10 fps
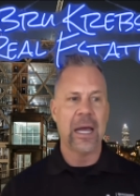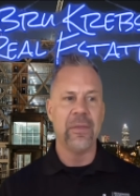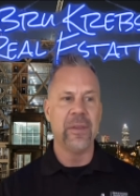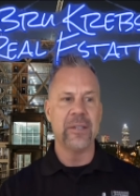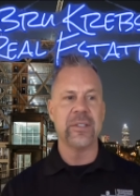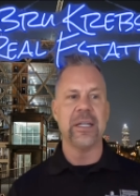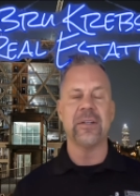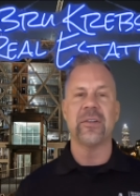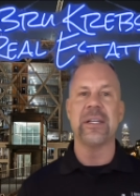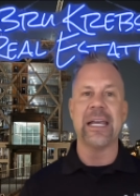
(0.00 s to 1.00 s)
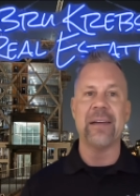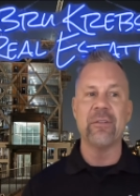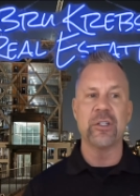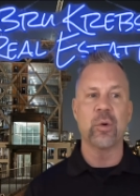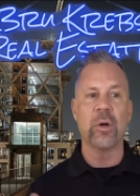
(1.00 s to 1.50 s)
And this is the
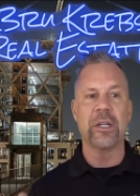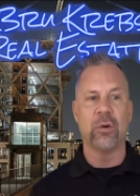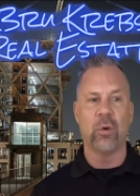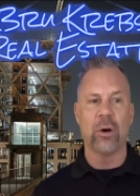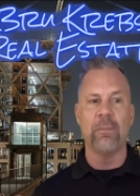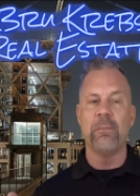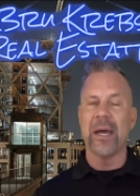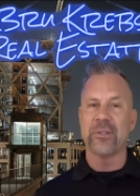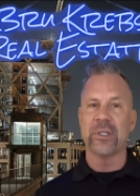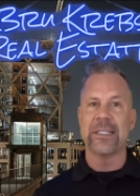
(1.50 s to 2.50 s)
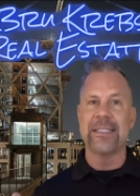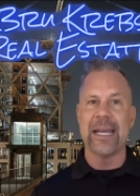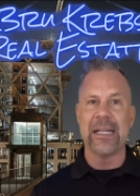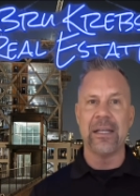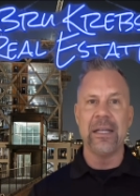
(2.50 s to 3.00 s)
inventory core metrics
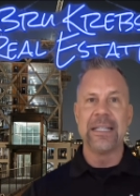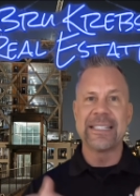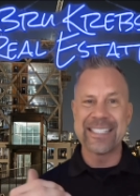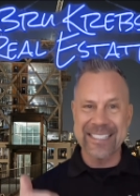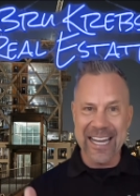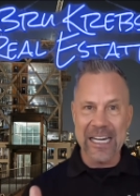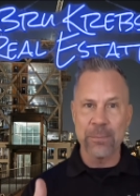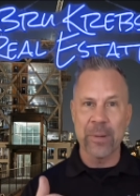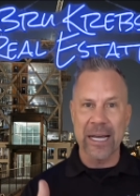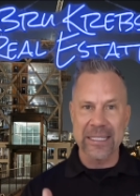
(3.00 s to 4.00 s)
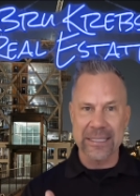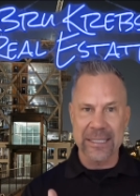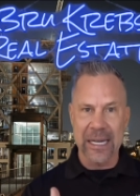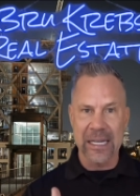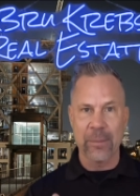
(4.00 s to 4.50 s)
data, state by
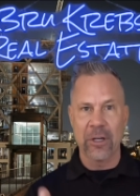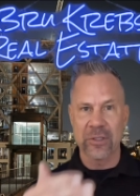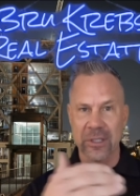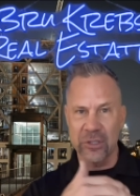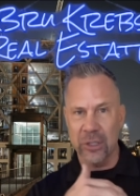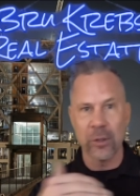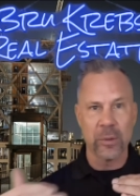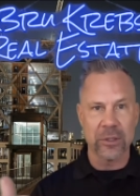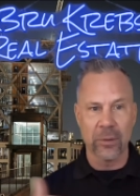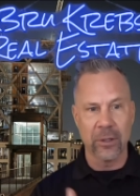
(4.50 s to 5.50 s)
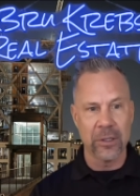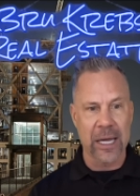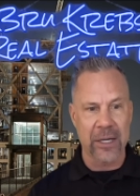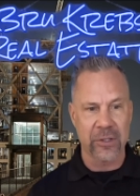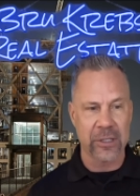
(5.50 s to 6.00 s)
state. I'm also going to show you what's going on
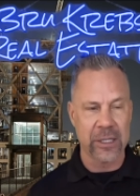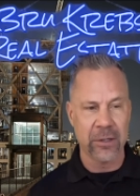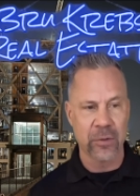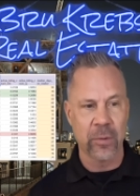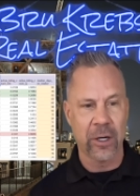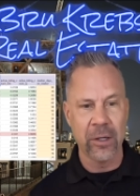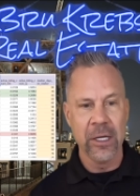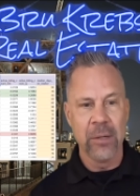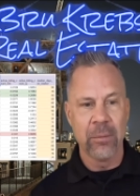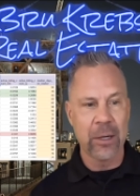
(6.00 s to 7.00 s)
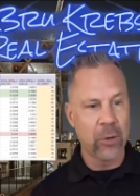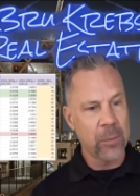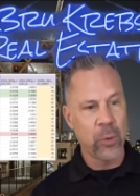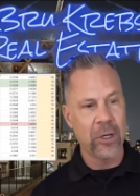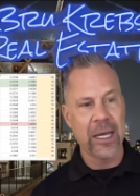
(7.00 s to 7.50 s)
nationally here as well. But I want
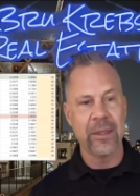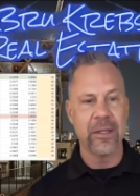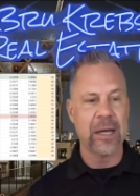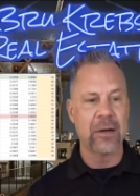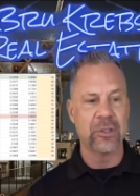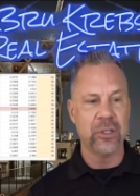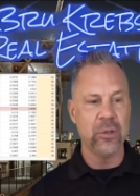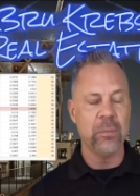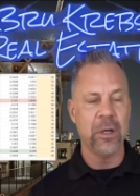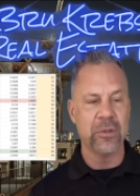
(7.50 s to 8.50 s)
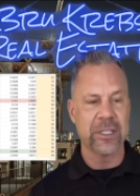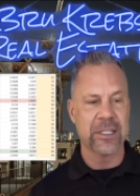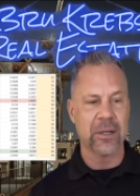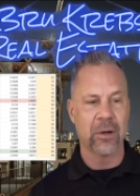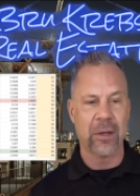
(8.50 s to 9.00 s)
to point out that our two most
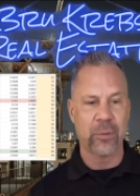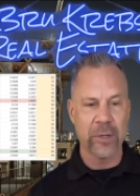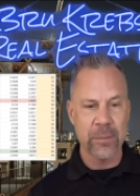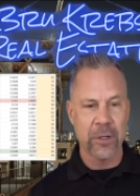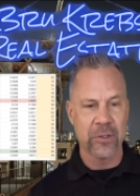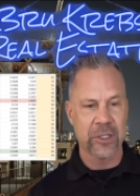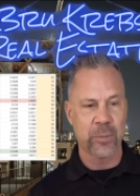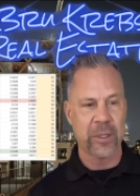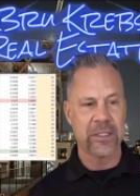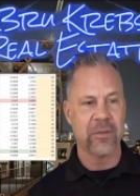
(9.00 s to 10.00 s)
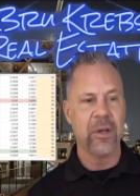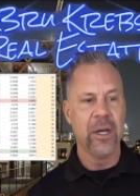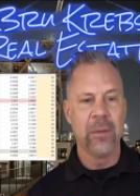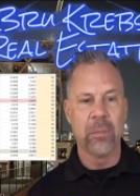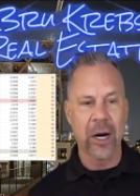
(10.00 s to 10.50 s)
ex- or our three most expensive
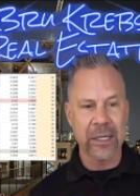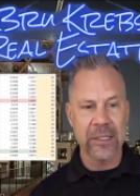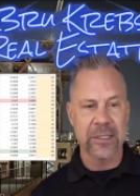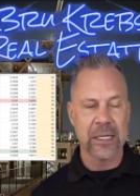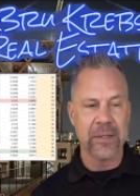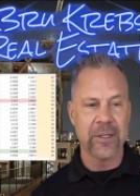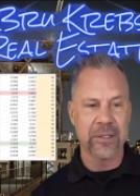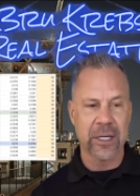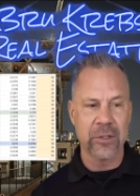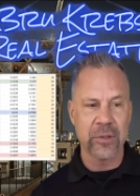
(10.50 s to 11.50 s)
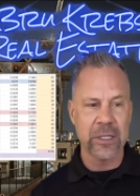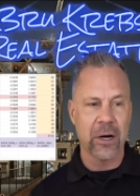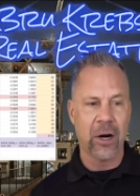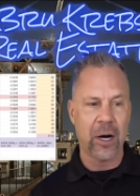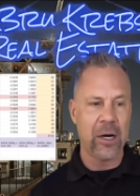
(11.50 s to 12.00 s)
markets in this country
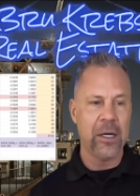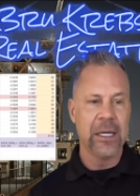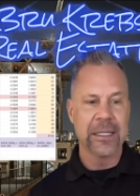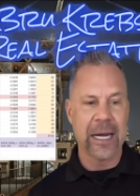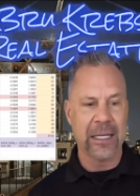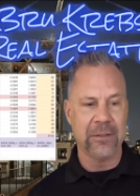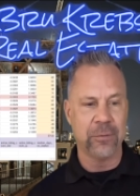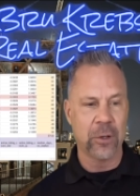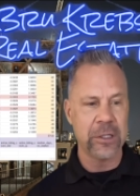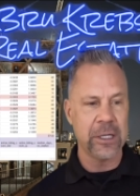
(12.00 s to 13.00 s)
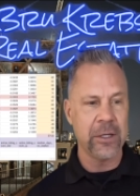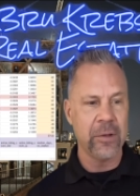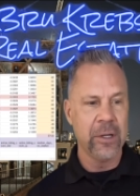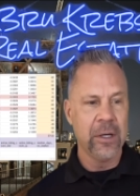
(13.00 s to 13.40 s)
are California.